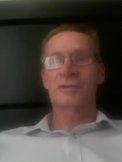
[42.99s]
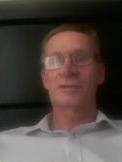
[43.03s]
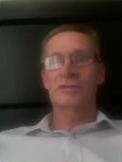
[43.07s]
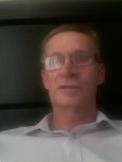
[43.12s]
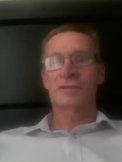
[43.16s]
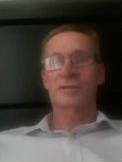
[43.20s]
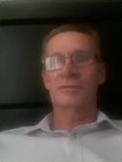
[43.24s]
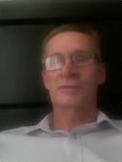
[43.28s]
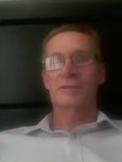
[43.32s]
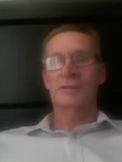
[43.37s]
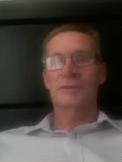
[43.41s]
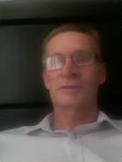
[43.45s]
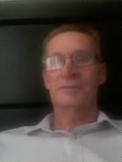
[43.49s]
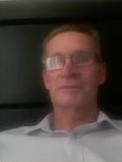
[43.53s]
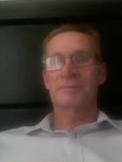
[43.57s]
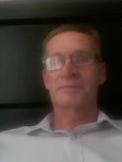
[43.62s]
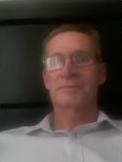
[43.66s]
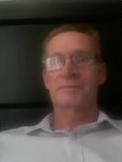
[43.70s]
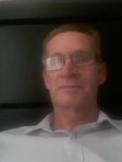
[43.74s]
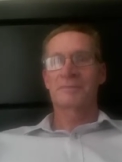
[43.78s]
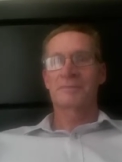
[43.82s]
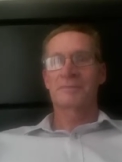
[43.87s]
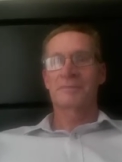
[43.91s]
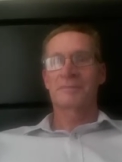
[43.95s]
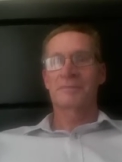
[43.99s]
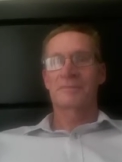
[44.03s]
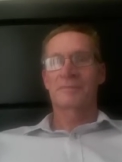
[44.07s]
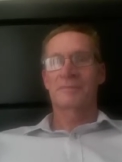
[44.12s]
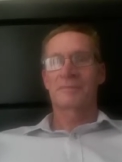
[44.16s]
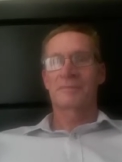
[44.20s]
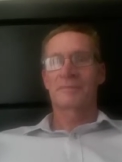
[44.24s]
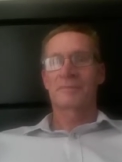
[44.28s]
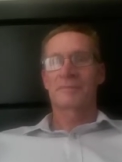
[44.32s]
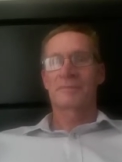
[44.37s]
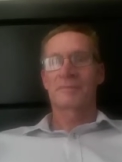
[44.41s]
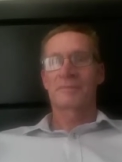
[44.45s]
service.
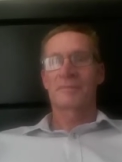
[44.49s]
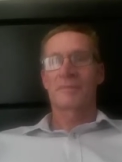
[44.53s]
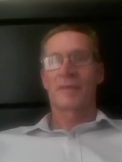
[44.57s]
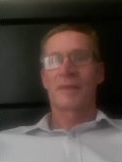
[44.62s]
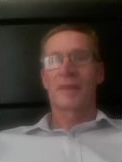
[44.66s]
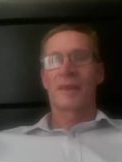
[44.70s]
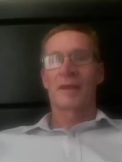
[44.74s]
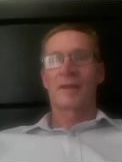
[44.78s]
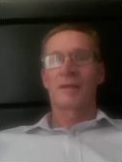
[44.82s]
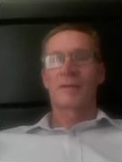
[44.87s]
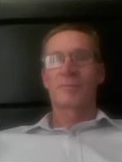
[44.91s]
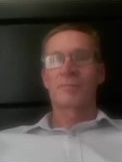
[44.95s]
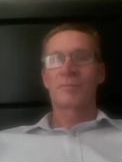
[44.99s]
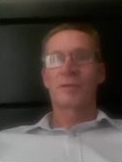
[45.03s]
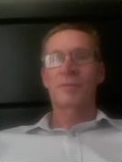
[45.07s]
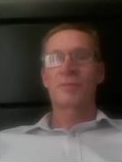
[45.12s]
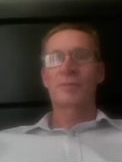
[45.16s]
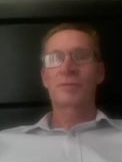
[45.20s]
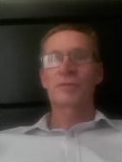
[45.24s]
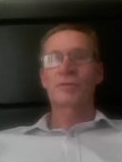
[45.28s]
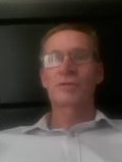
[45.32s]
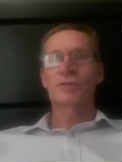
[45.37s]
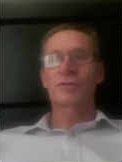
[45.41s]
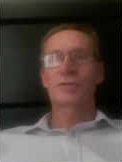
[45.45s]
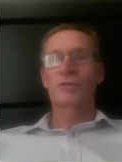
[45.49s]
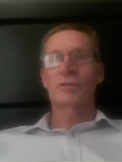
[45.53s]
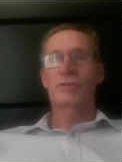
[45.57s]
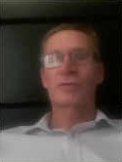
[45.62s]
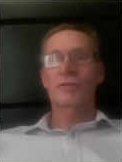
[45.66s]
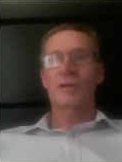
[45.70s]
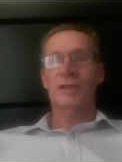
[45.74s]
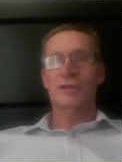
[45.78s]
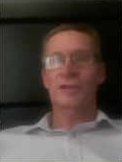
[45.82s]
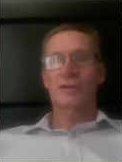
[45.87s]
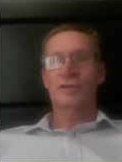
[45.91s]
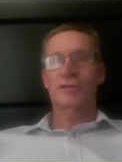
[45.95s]
People used to
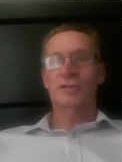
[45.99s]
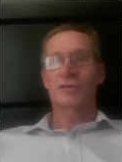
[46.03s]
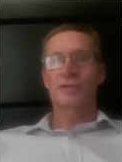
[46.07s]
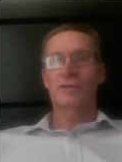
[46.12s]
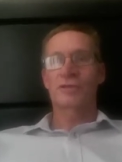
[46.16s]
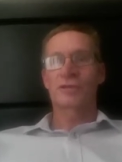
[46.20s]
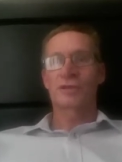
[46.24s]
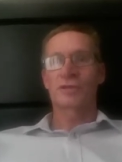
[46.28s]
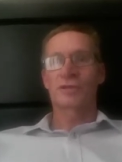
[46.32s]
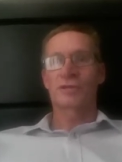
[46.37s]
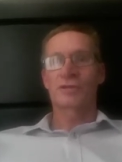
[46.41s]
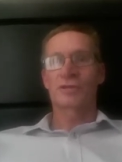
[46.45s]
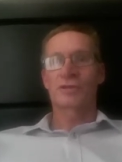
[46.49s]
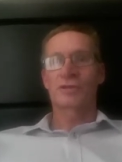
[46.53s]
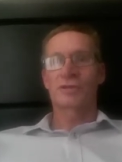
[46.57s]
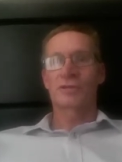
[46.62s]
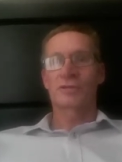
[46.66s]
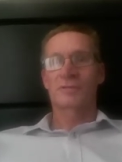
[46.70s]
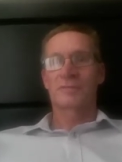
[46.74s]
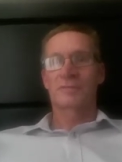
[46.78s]
rush to church.